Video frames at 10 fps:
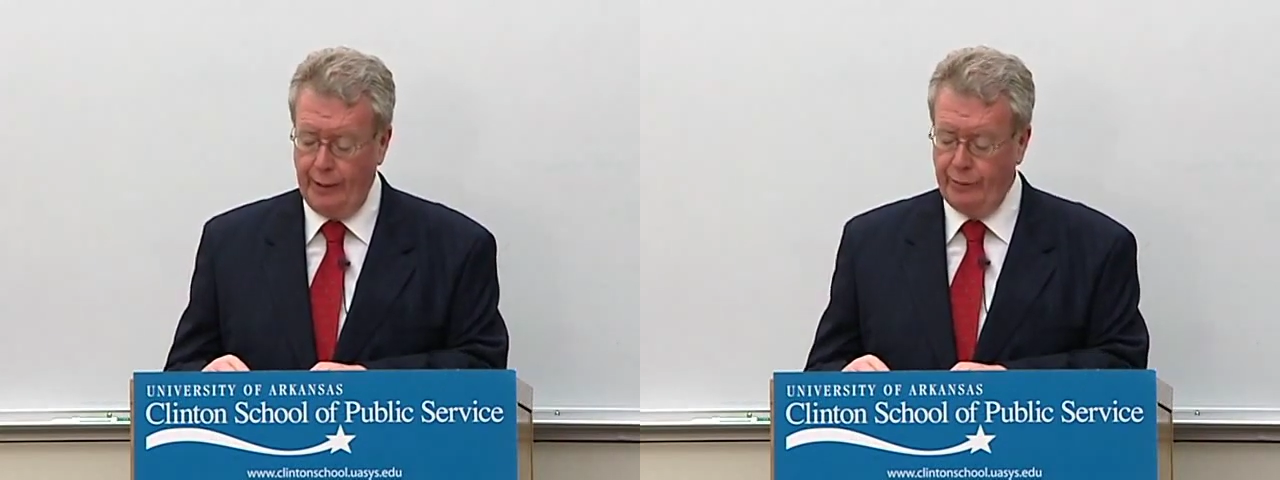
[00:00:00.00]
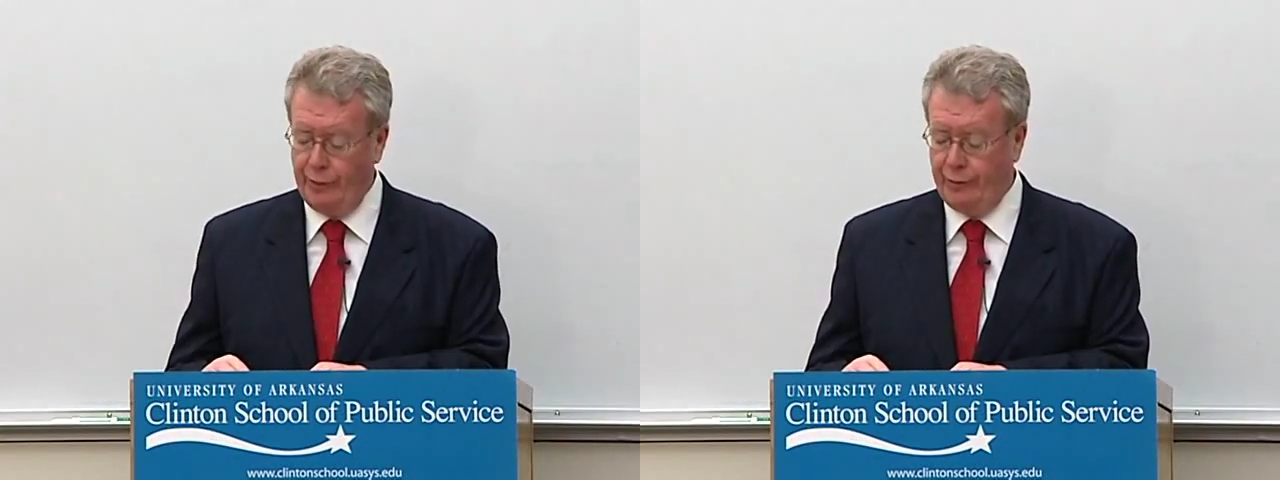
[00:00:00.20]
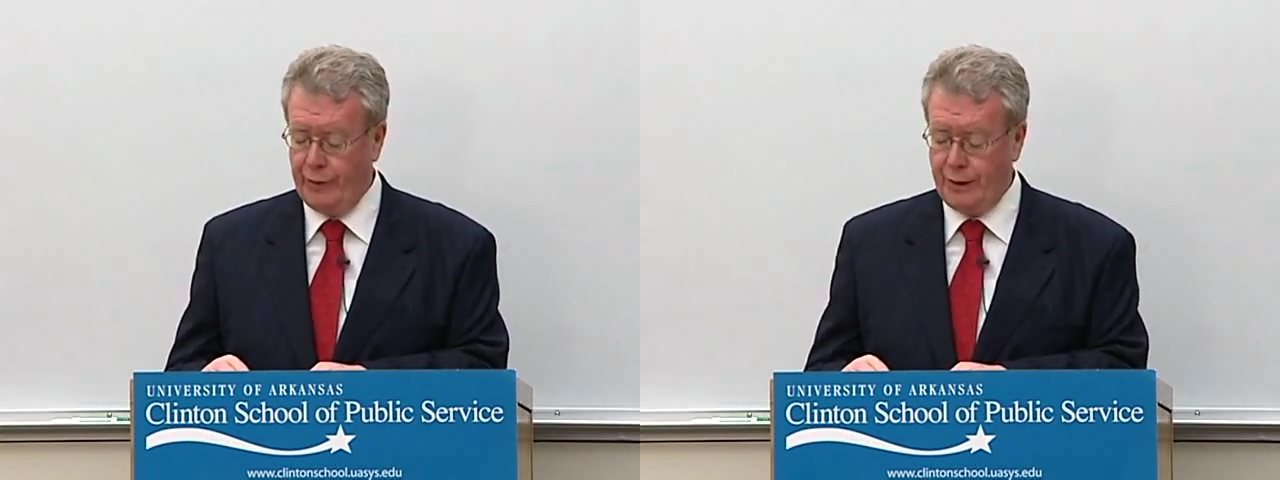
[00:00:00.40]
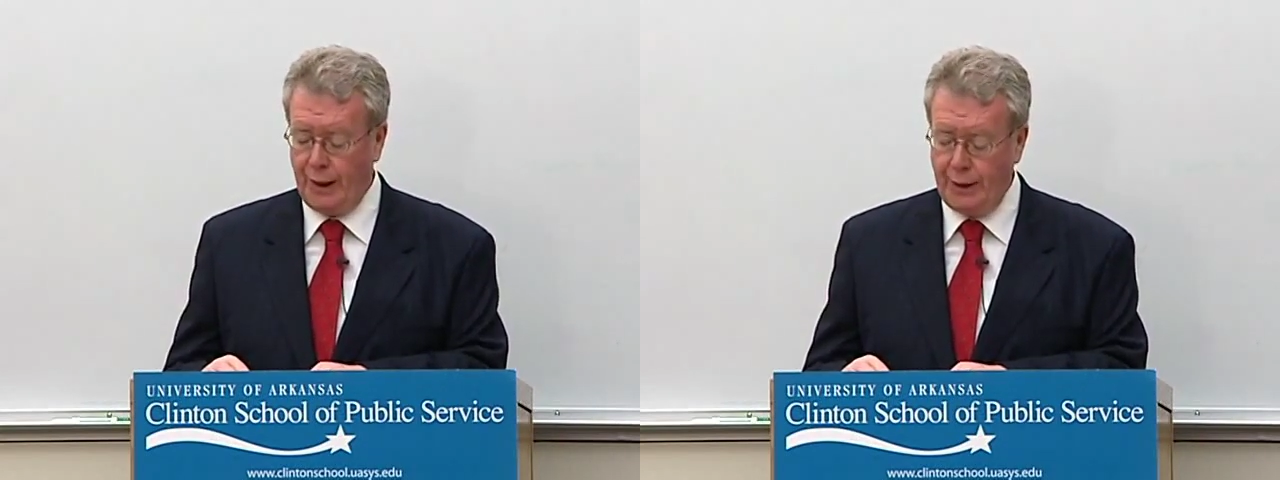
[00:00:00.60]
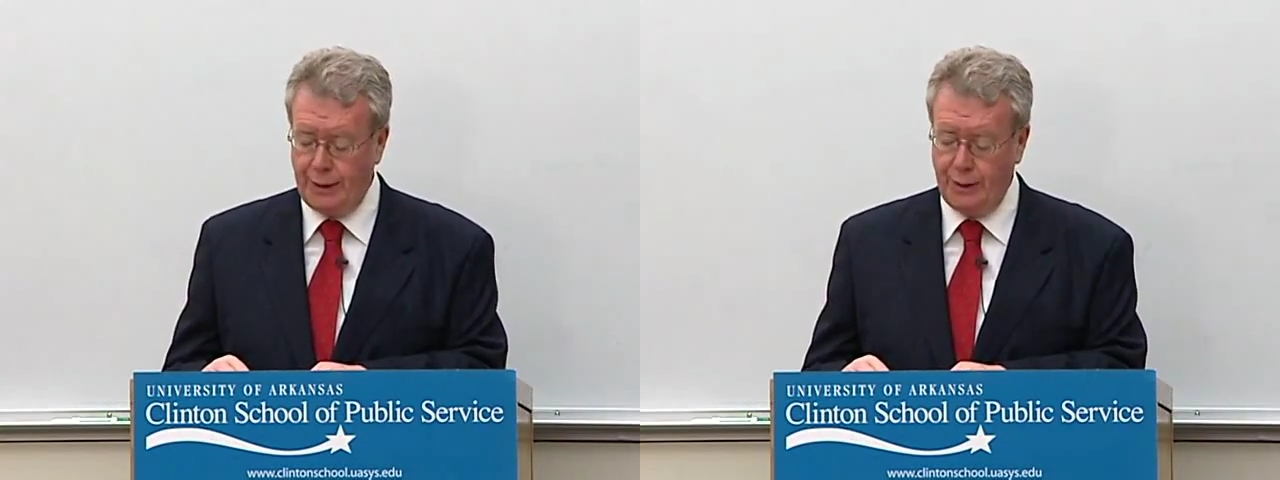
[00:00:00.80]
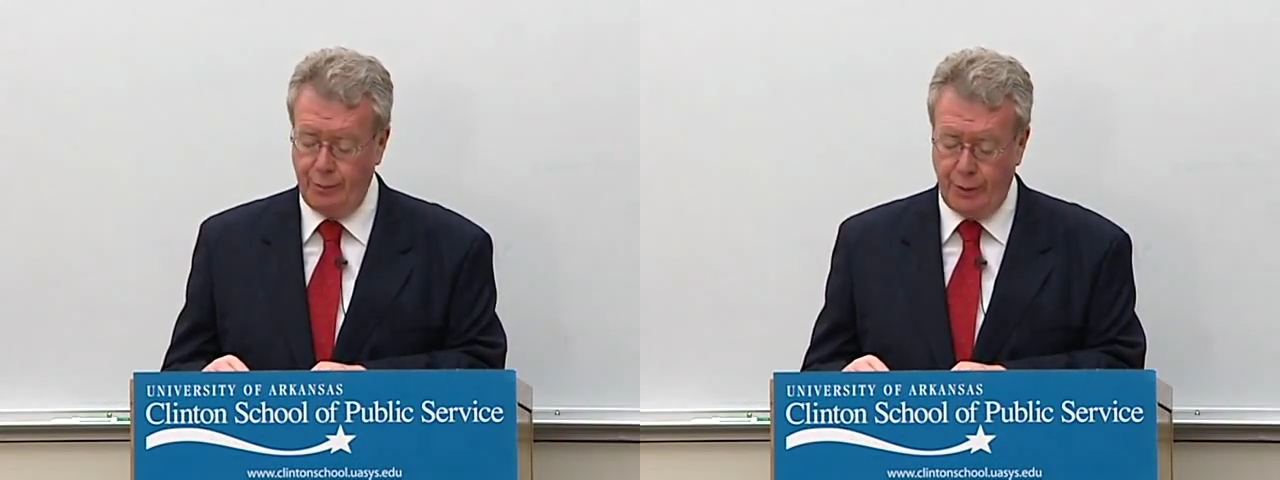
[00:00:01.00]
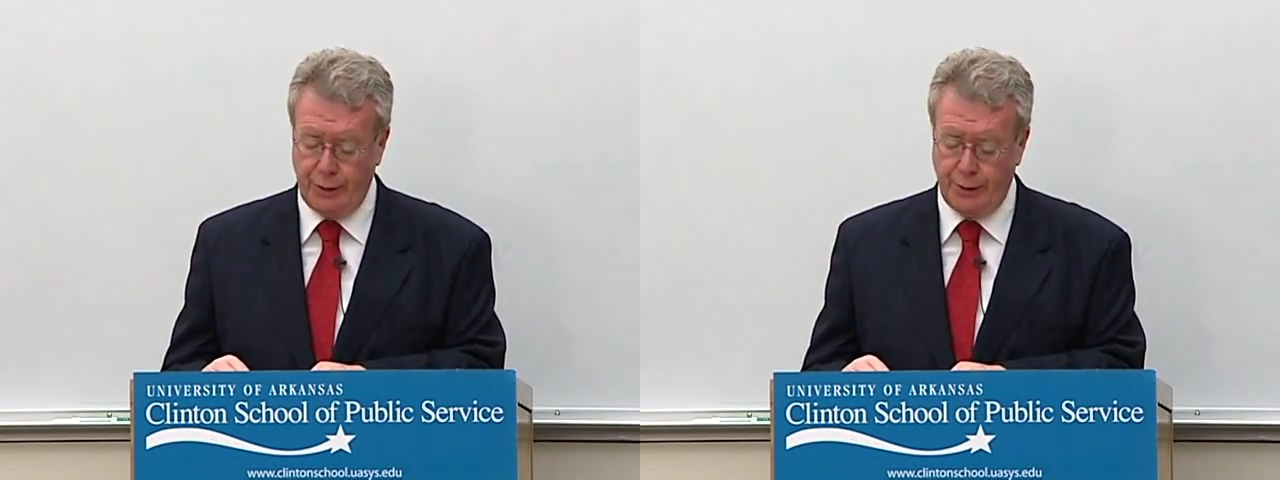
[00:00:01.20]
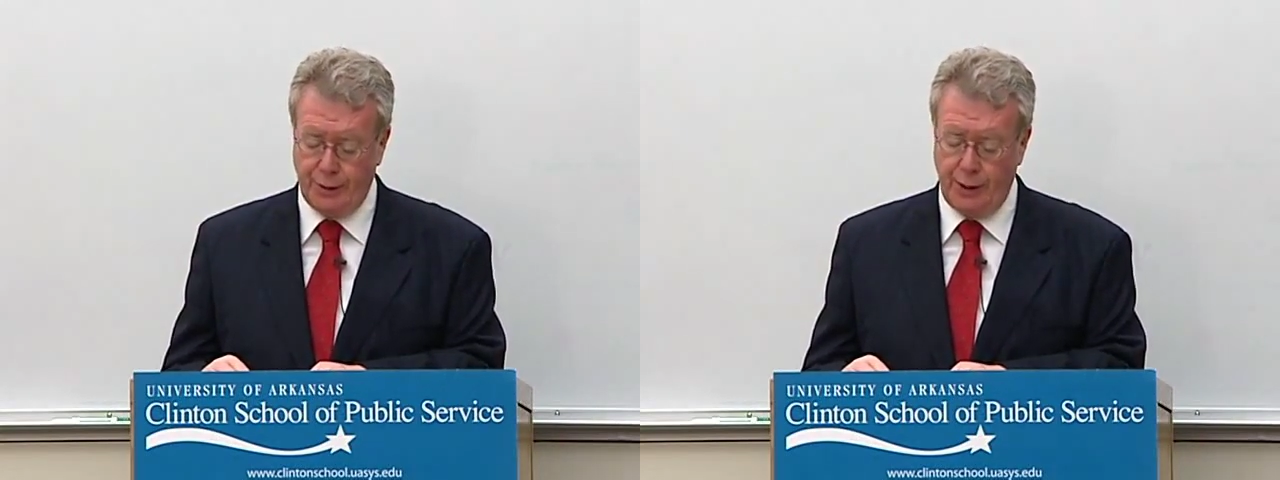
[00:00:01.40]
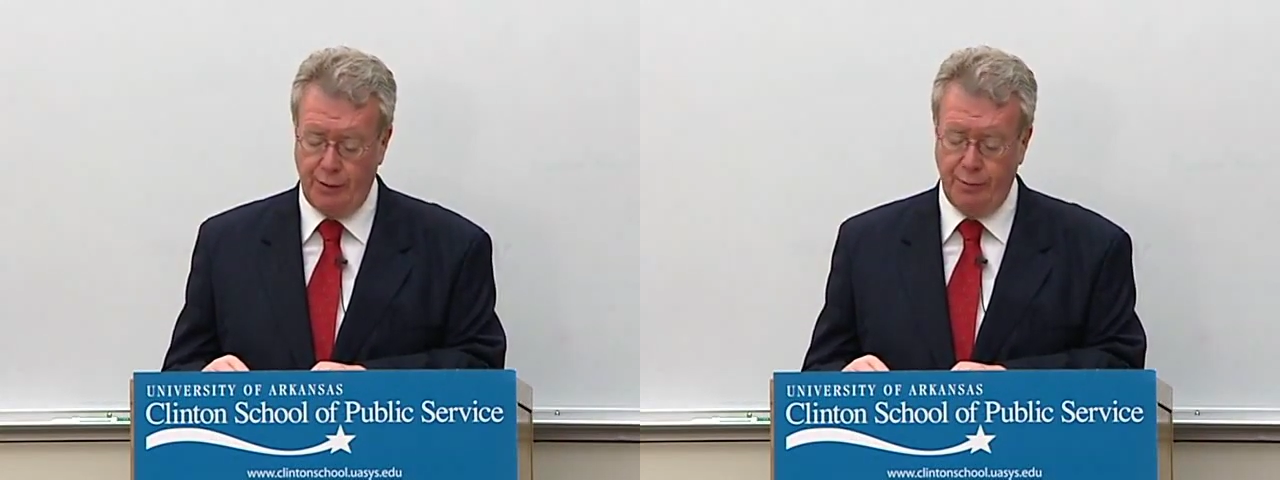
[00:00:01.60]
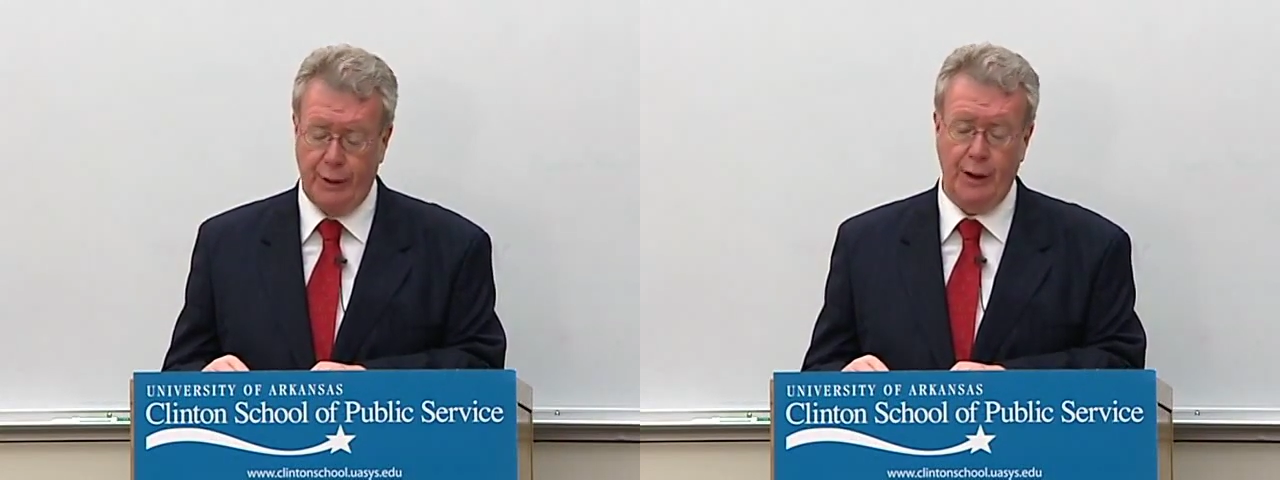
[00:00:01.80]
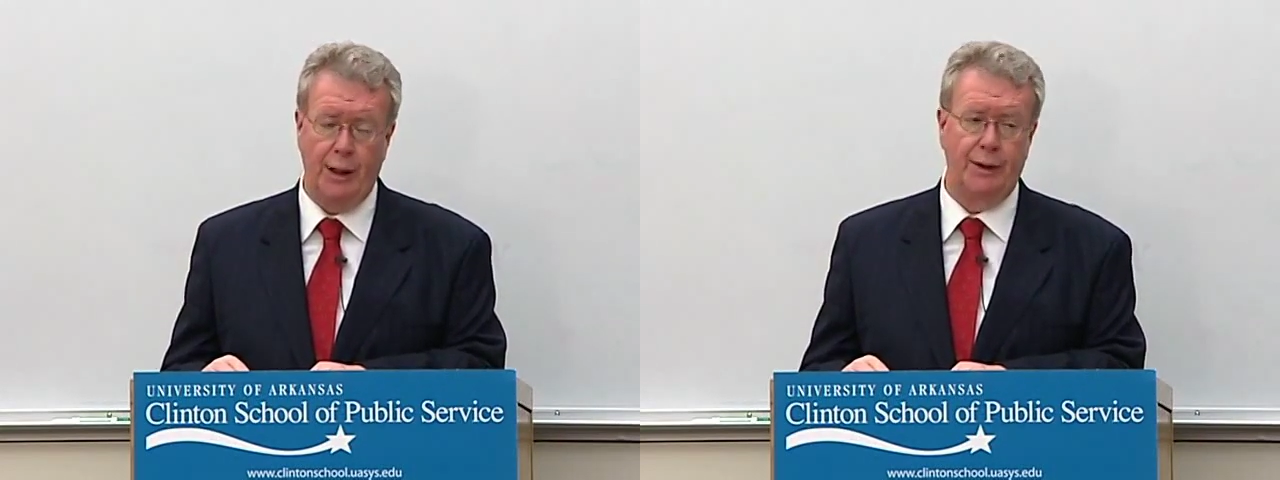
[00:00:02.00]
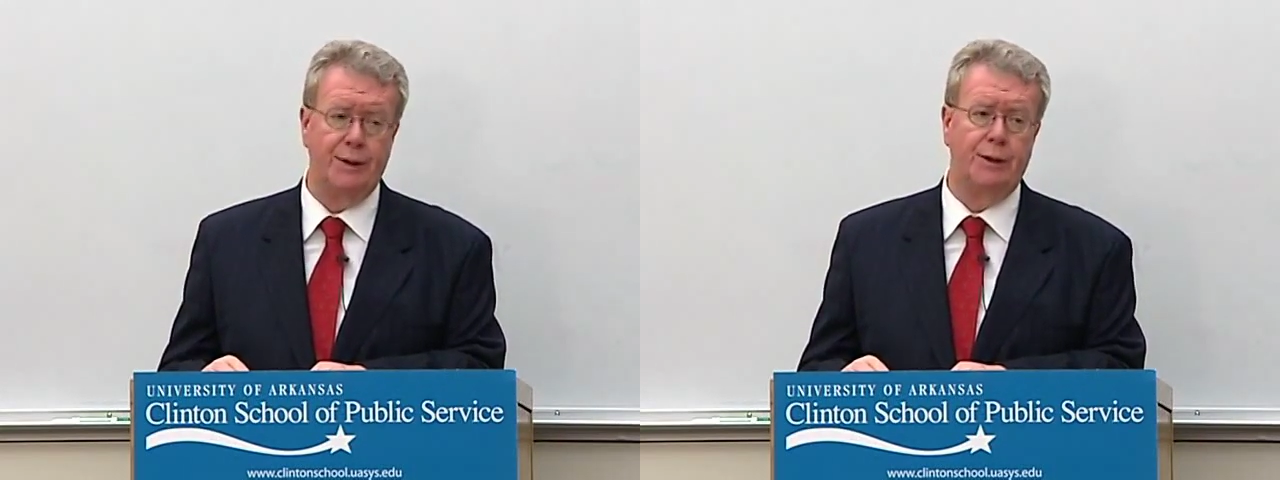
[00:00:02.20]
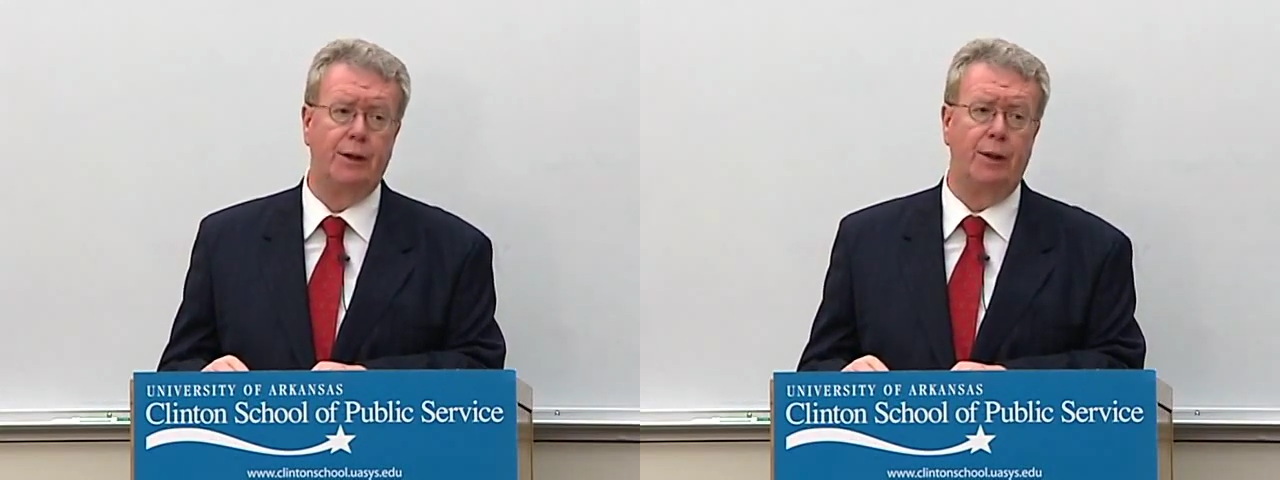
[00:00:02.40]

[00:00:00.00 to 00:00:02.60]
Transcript: for the first 18 months or so of MacArthur's